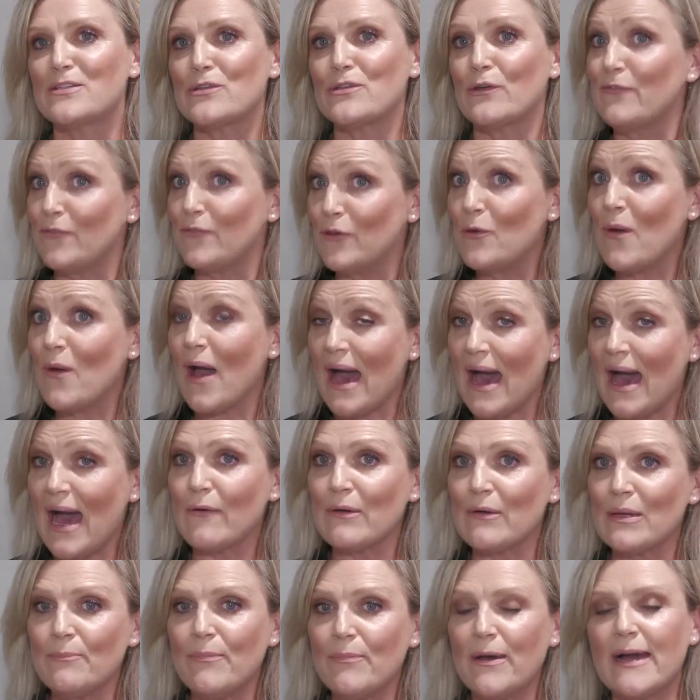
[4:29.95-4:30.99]
So if you
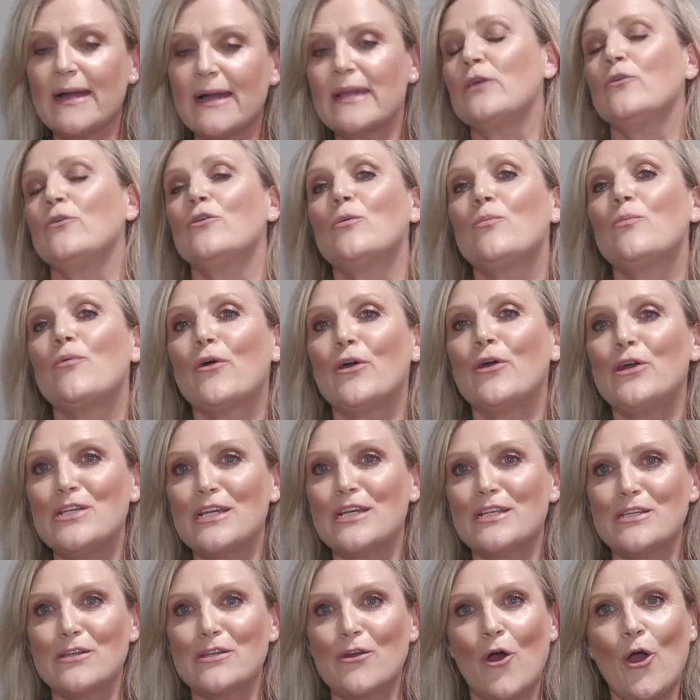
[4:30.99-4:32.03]
are embarking on a
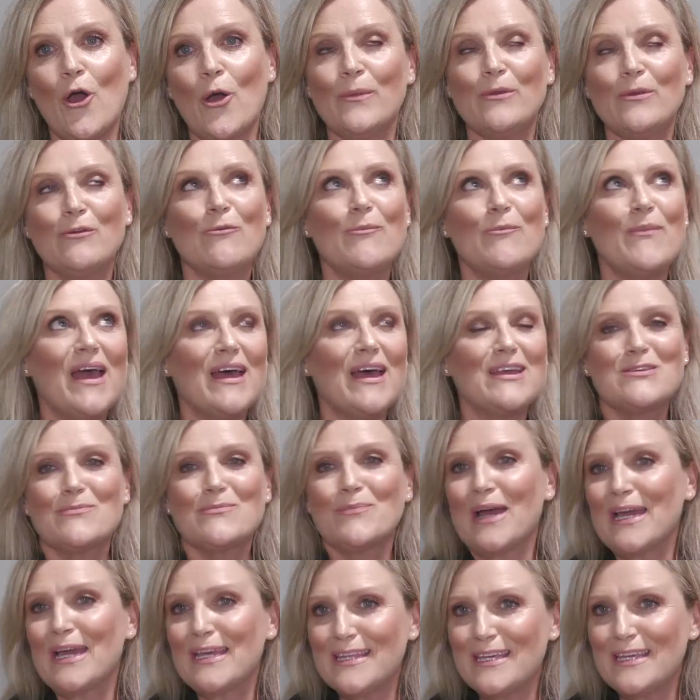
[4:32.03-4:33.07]
project at home and you're about to
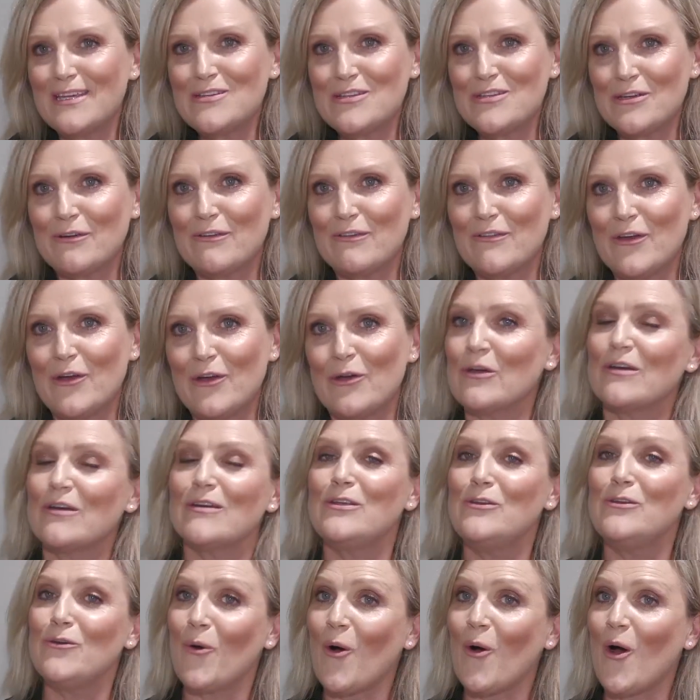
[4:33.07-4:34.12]
paint the interior of
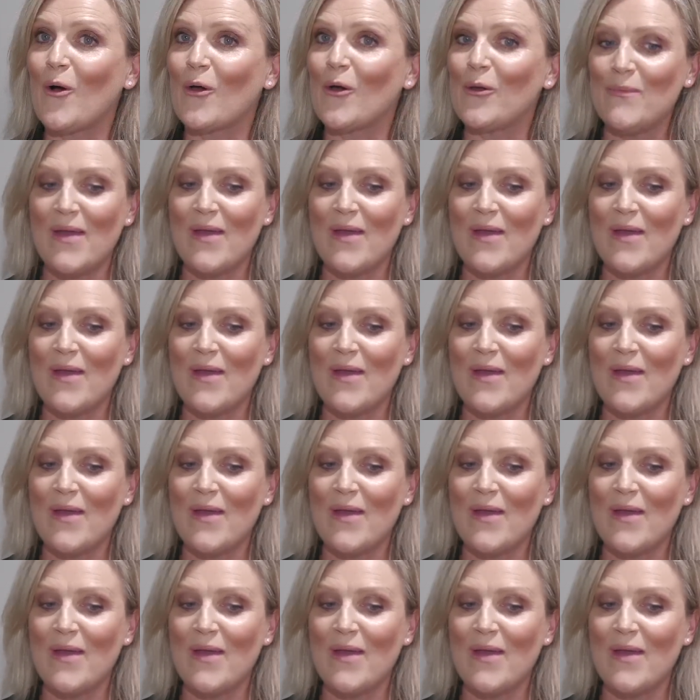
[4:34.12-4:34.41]
your home,